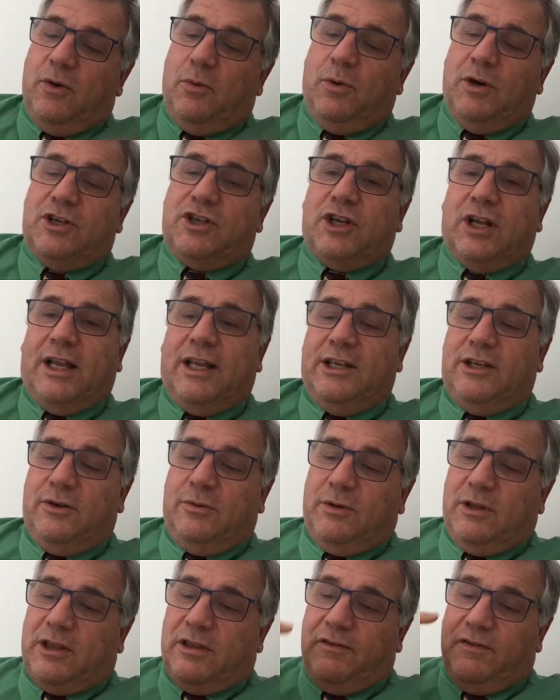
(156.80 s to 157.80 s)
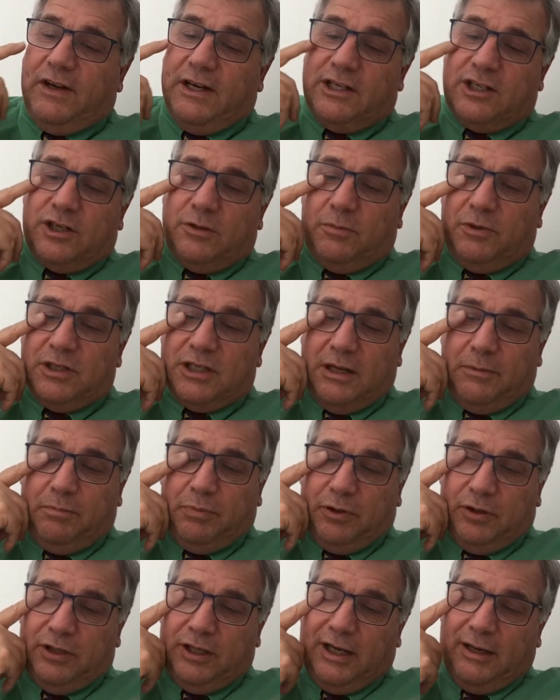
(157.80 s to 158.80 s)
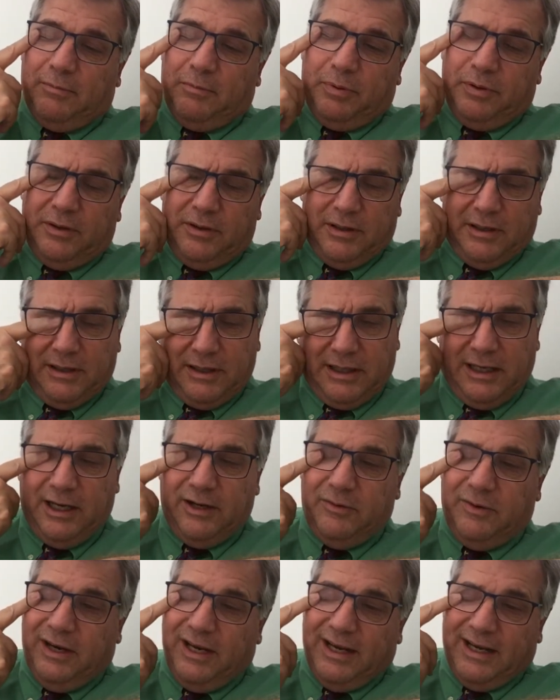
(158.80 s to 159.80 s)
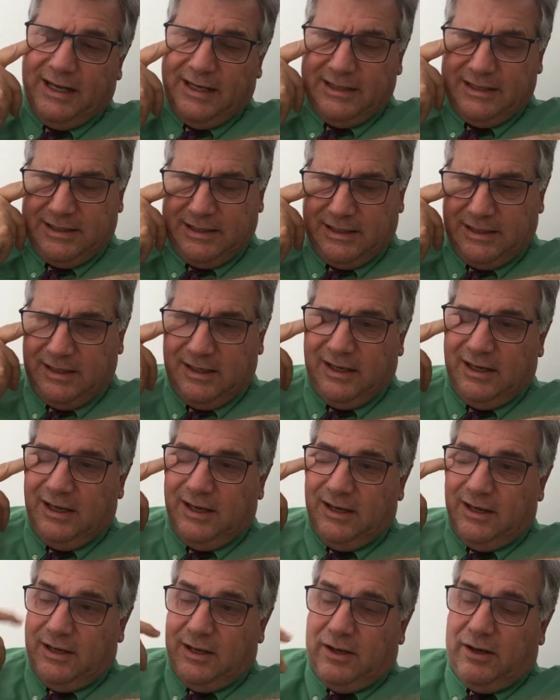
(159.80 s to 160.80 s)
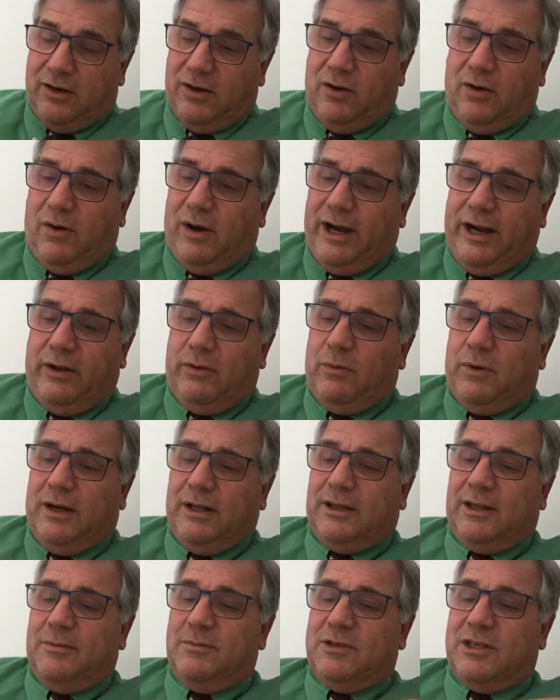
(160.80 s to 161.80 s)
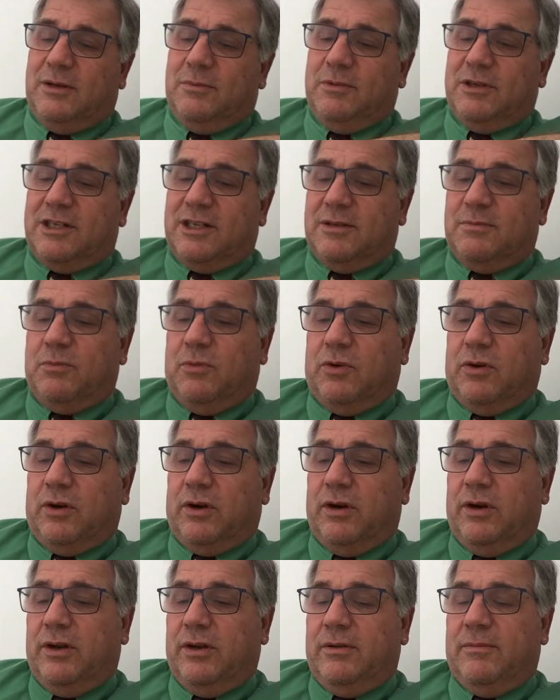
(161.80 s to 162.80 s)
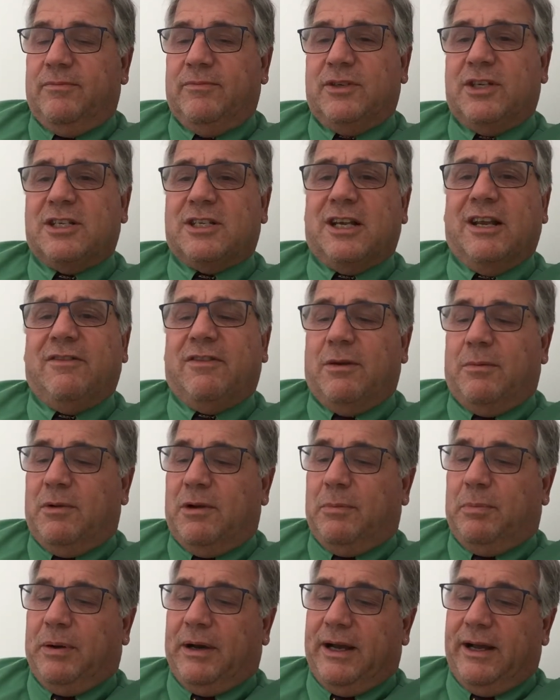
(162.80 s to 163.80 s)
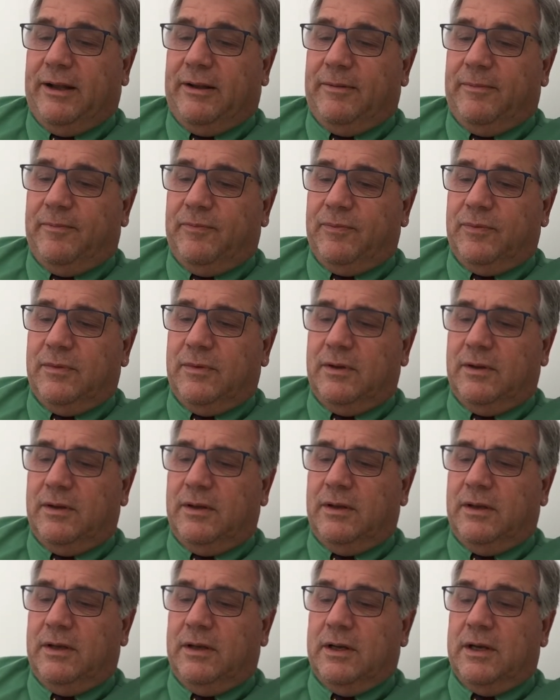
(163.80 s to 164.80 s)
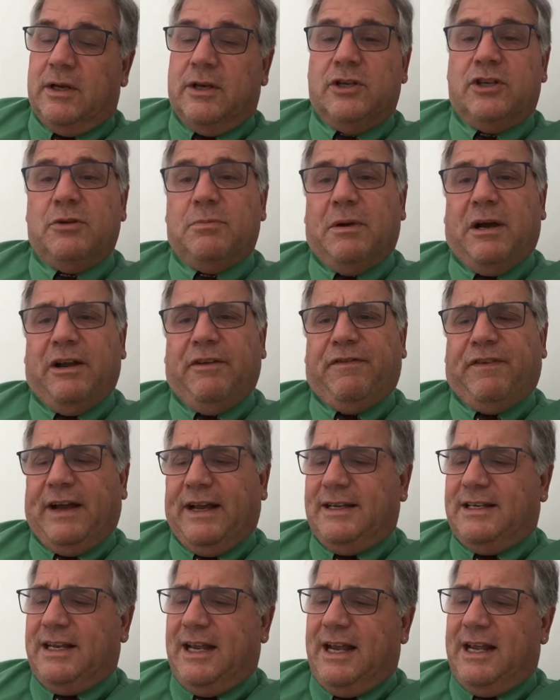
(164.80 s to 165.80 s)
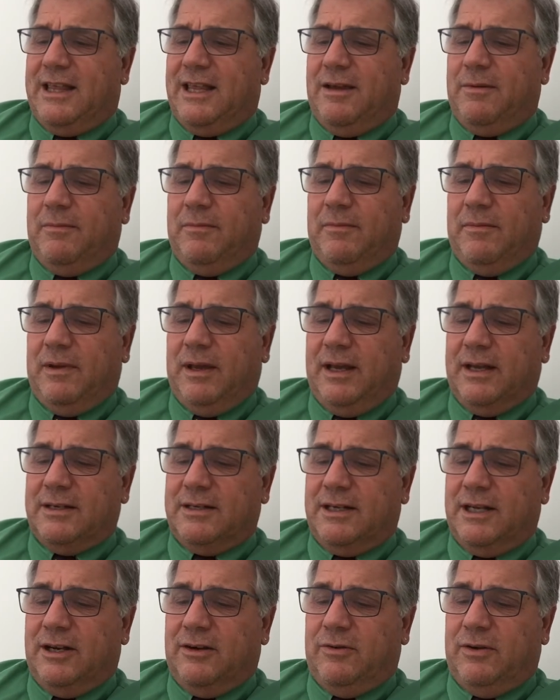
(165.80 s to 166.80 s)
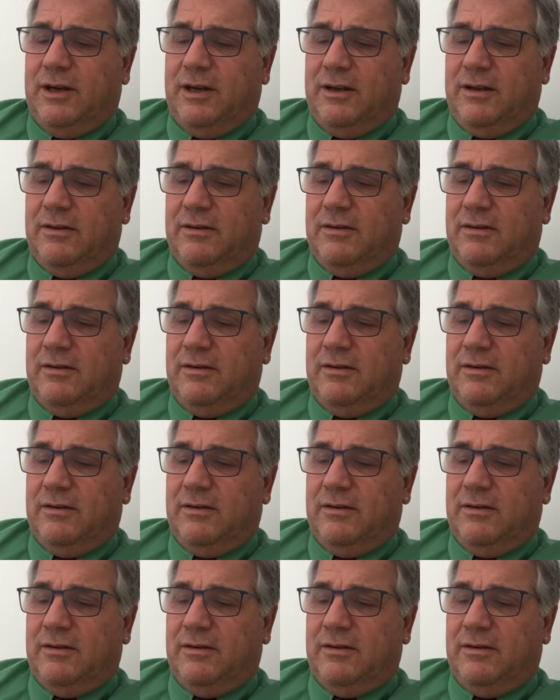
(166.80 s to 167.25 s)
"What shall I do with the vegetables I pulled up?" Henry asked. "Oh, I don't want them," said Mrs. Moore. "Just leave them in a pile." "Do you mind if I take them?" asked Henry.